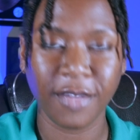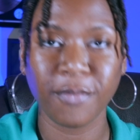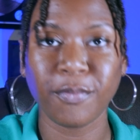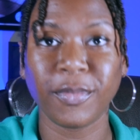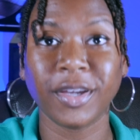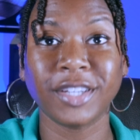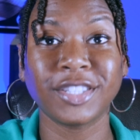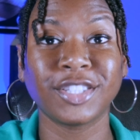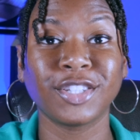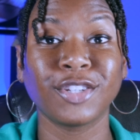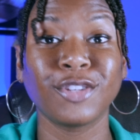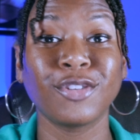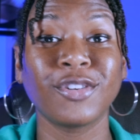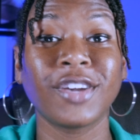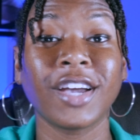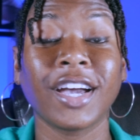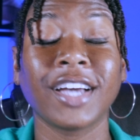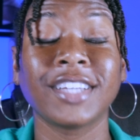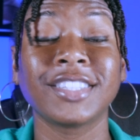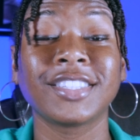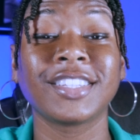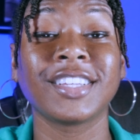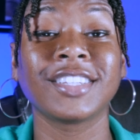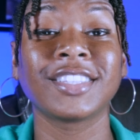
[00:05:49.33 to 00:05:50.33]
Make sure you
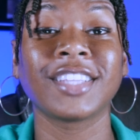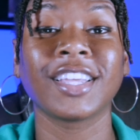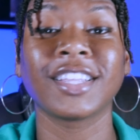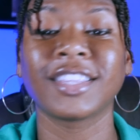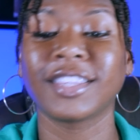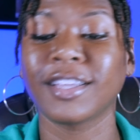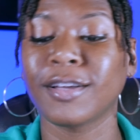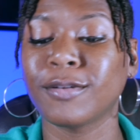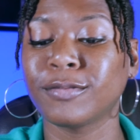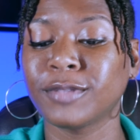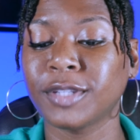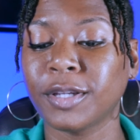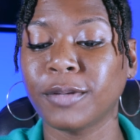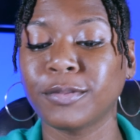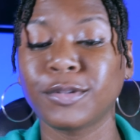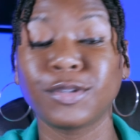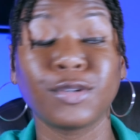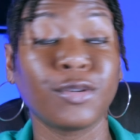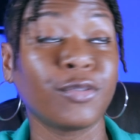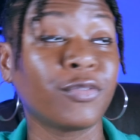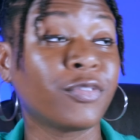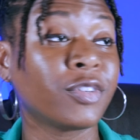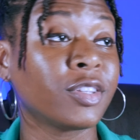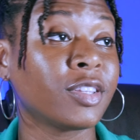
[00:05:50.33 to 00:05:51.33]
guys click that thumbs up
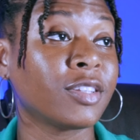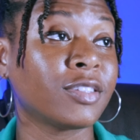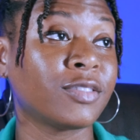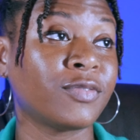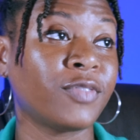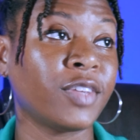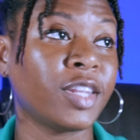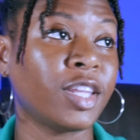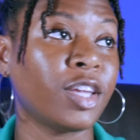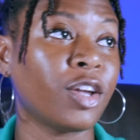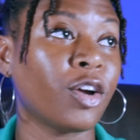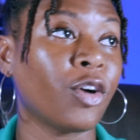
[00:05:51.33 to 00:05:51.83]
too for this video.